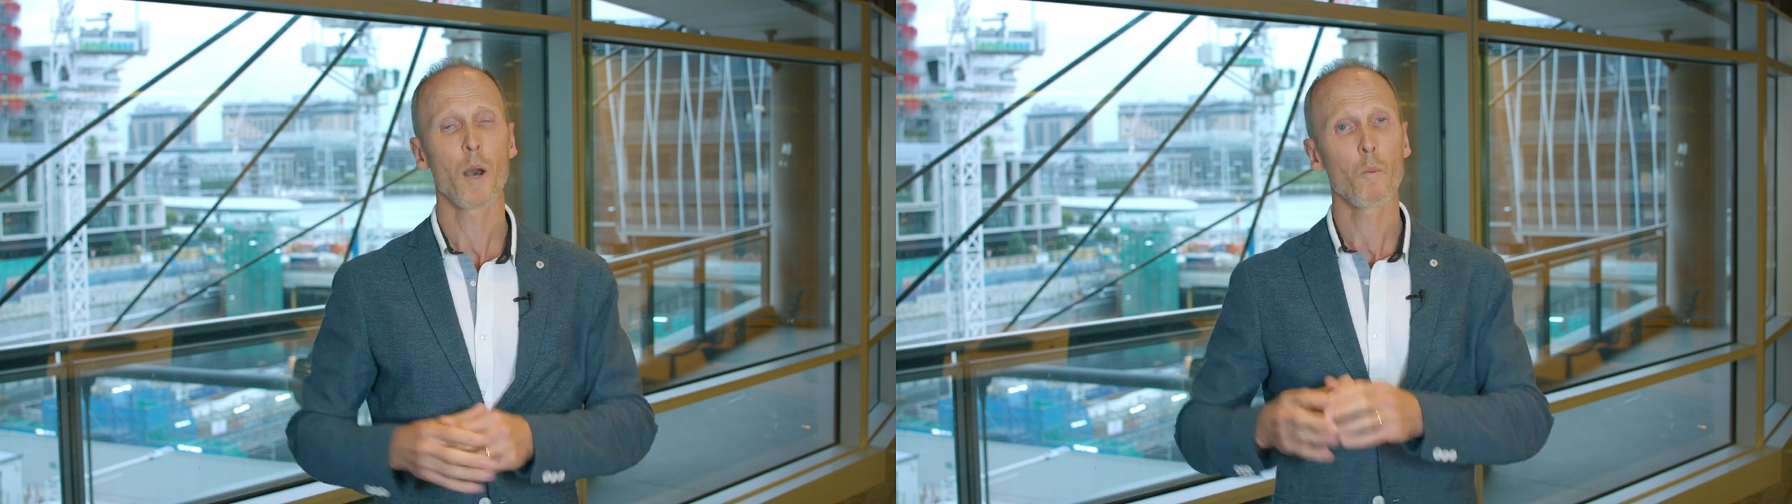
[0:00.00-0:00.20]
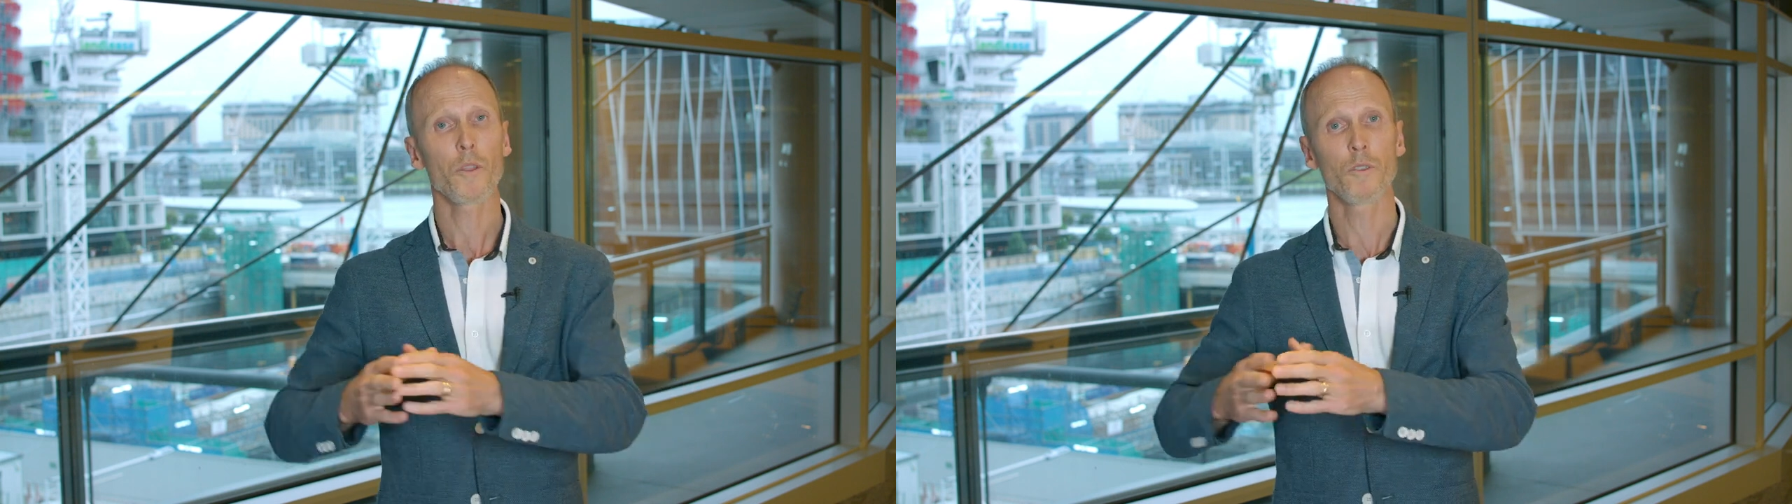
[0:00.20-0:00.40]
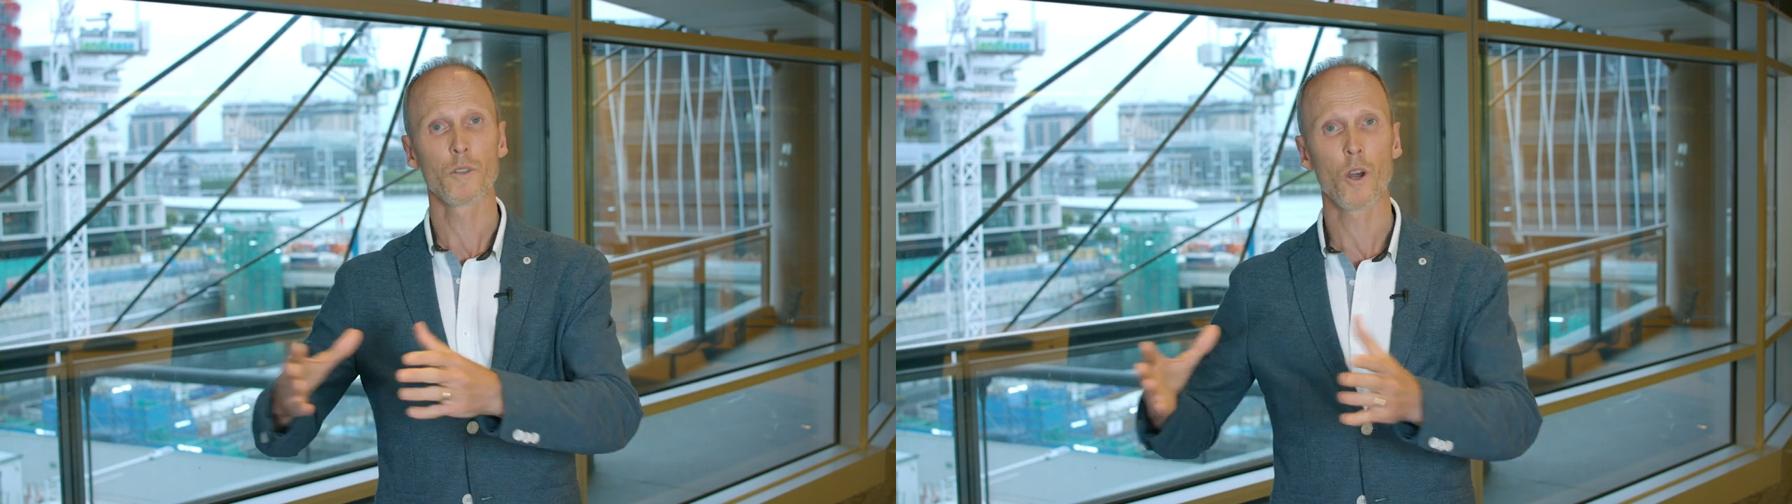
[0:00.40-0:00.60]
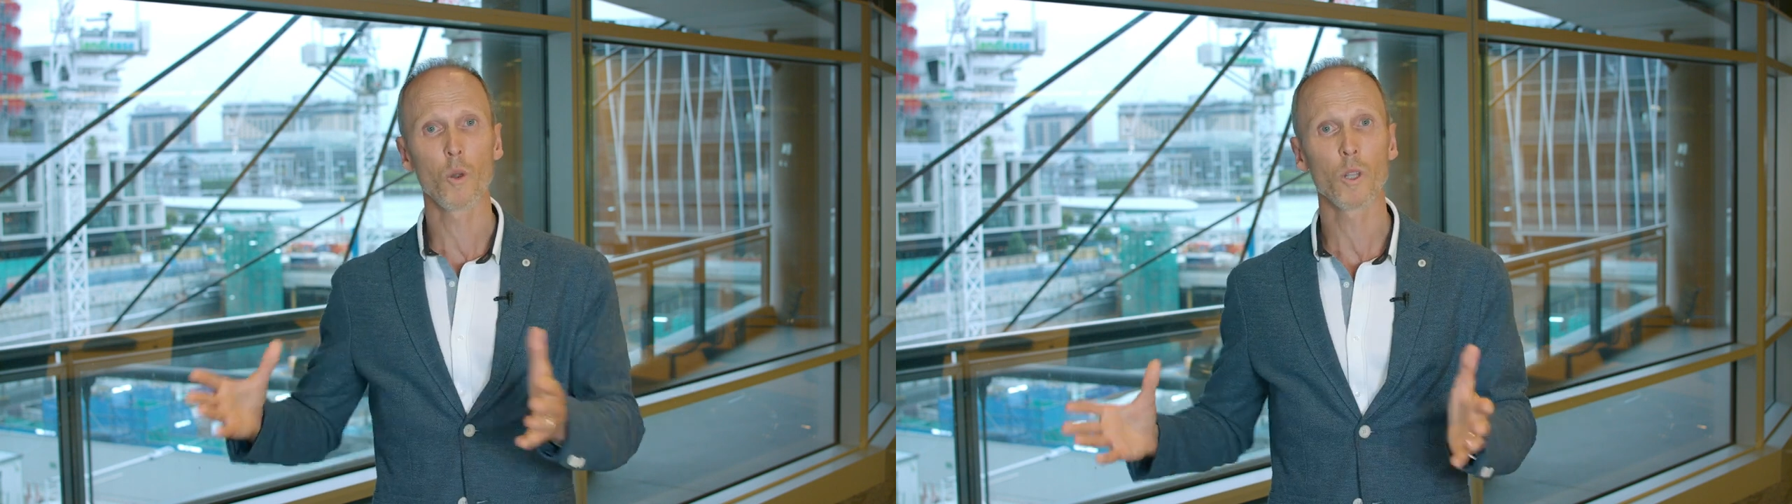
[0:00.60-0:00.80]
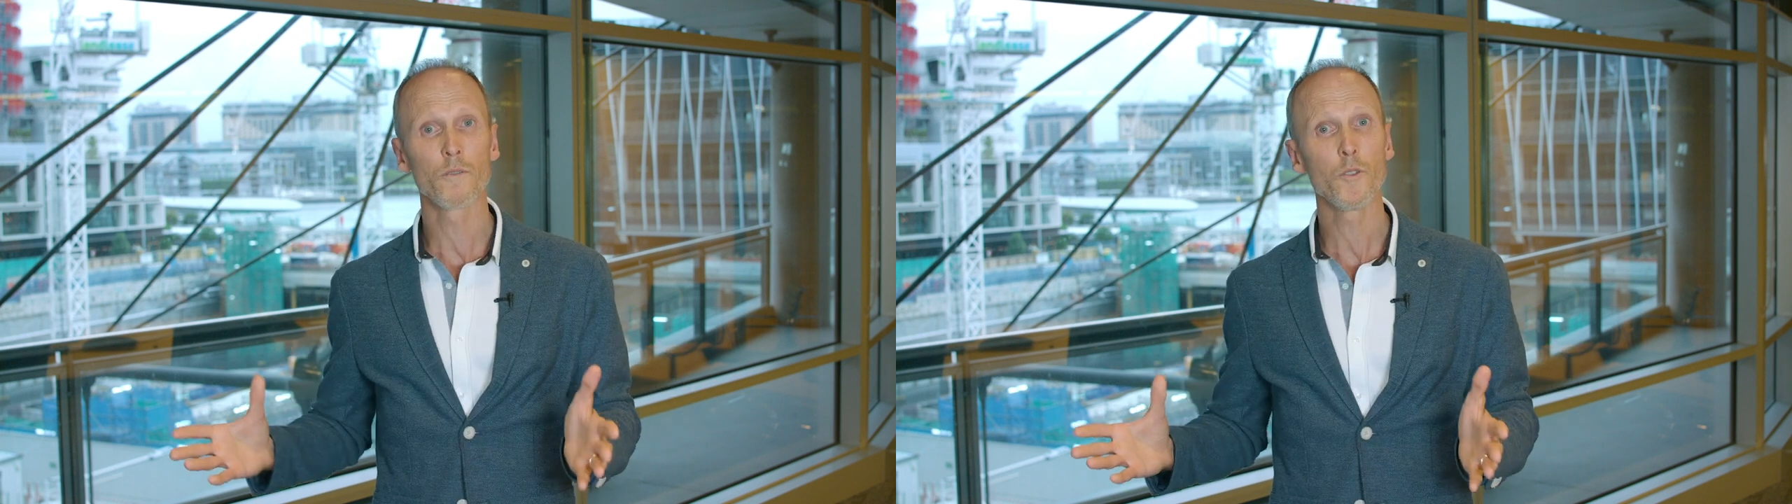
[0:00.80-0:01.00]
and what the
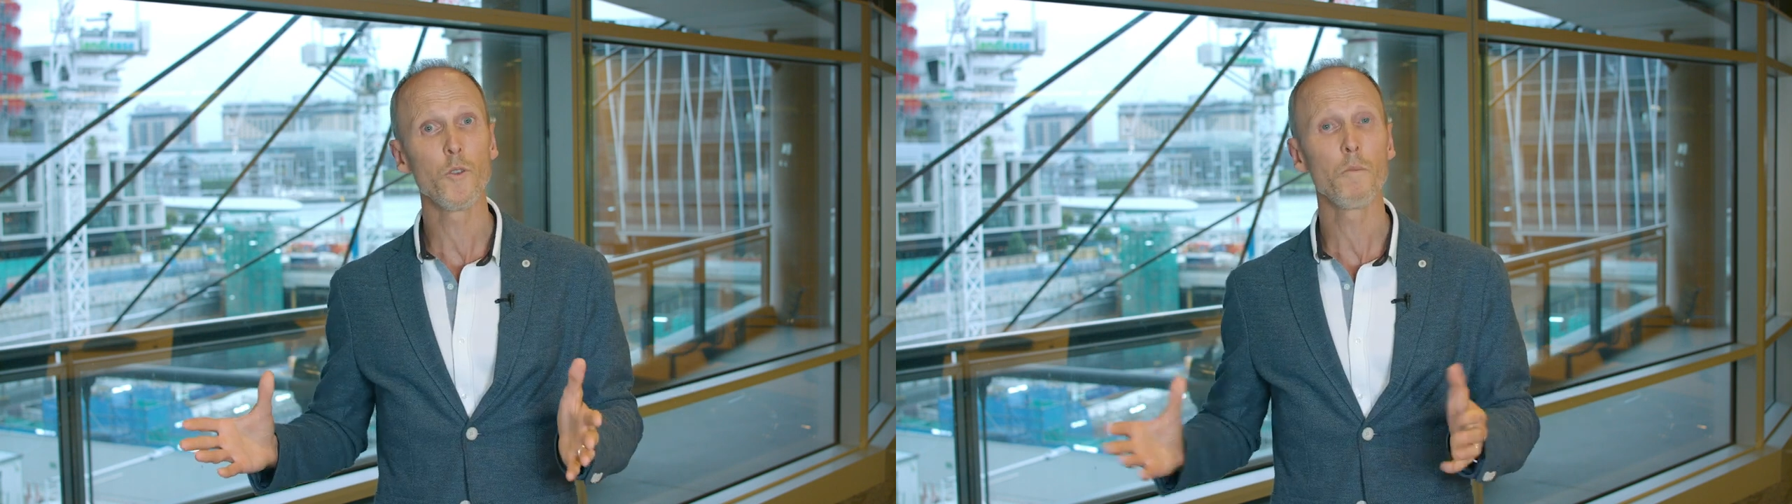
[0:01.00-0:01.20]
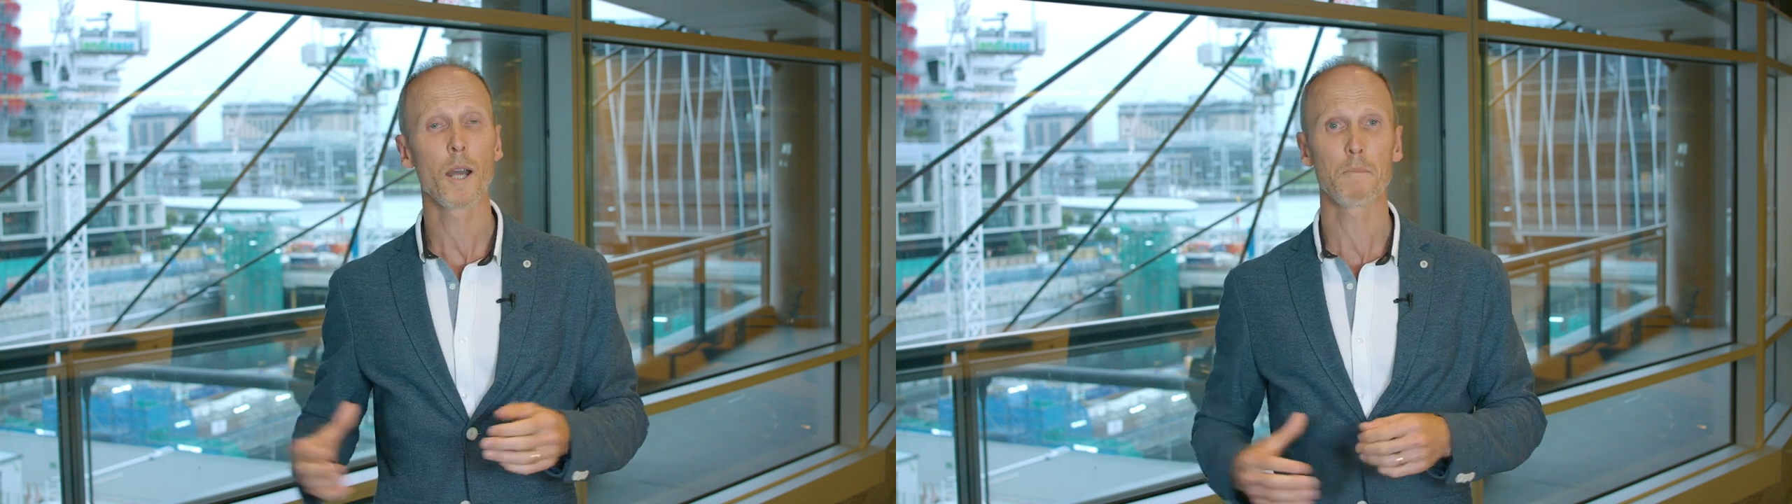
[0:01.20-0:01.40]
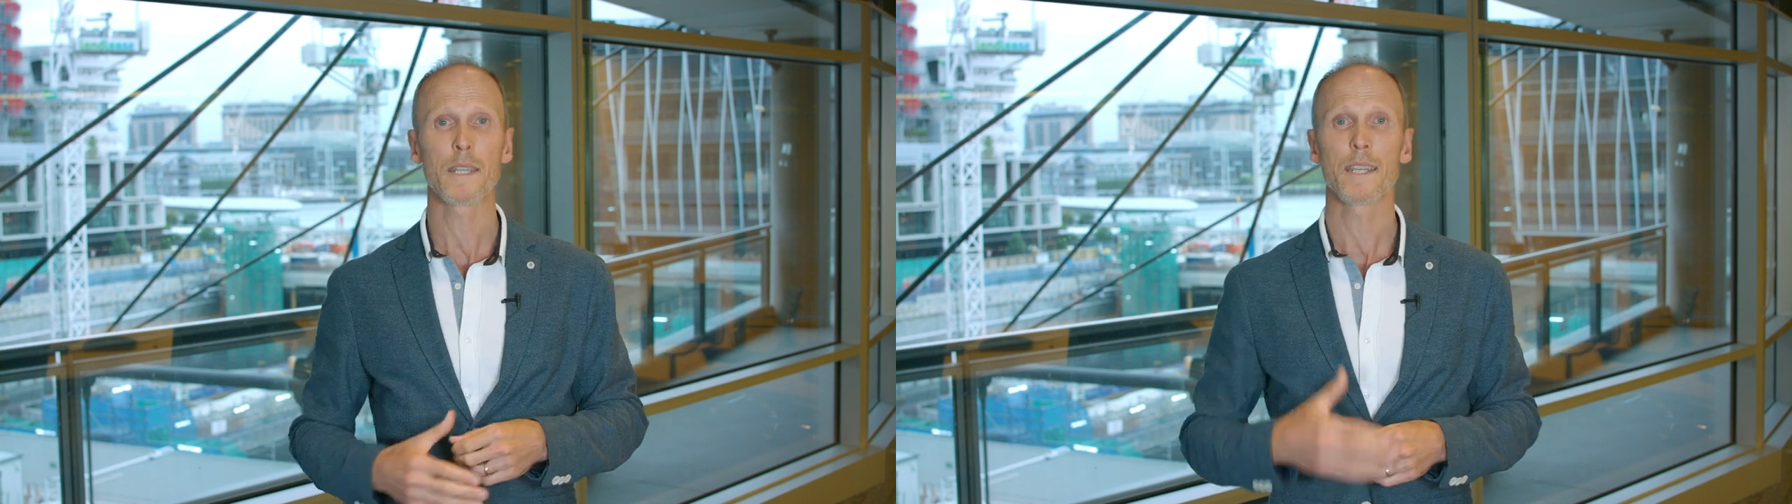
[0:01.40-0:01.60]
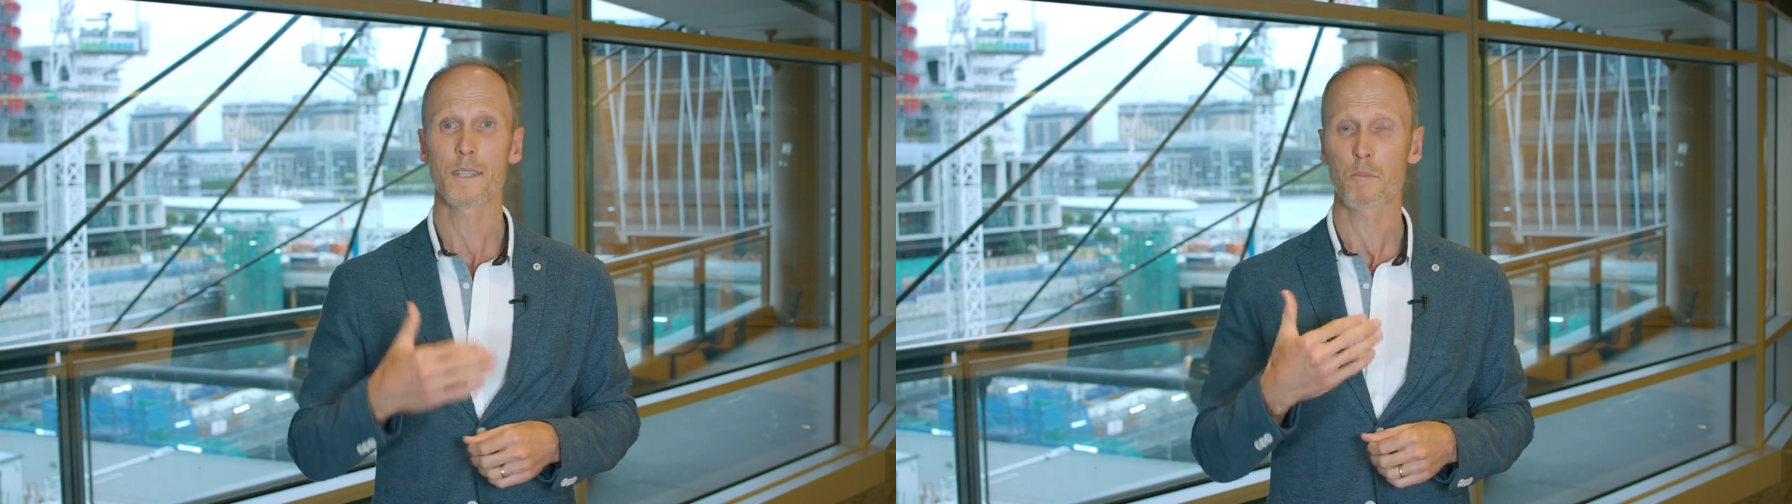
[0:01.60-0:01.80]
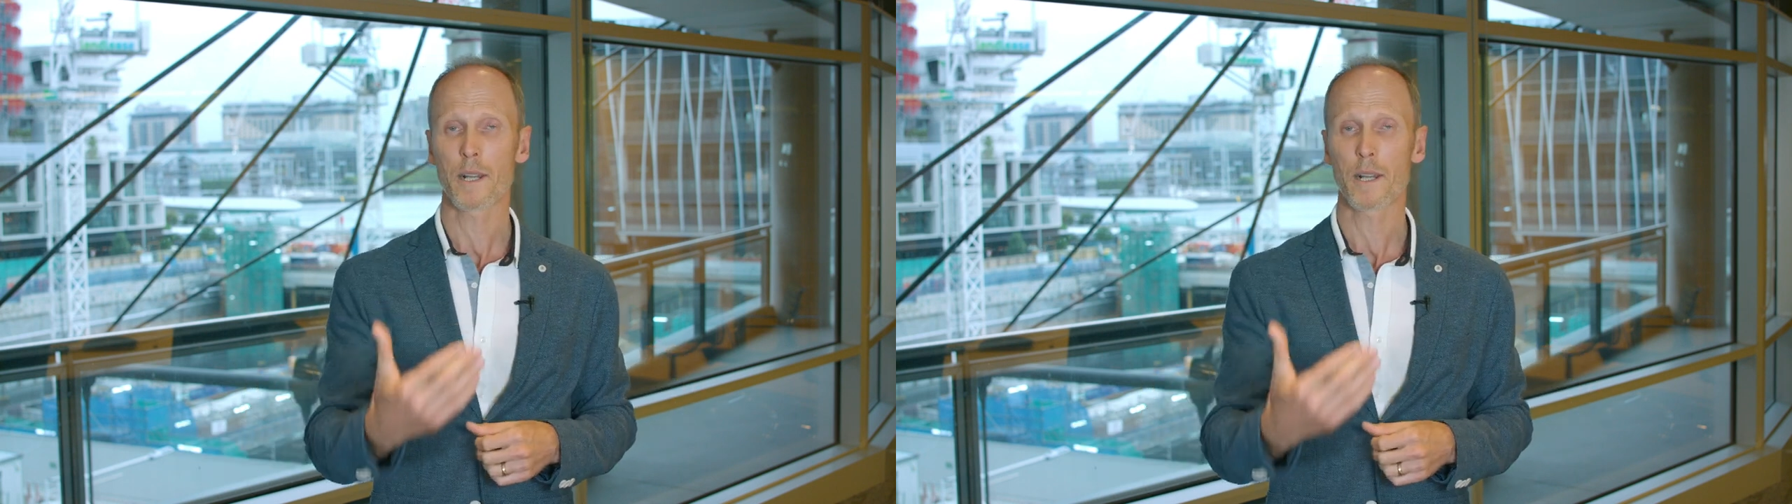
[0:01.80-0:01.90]
role of you might be as a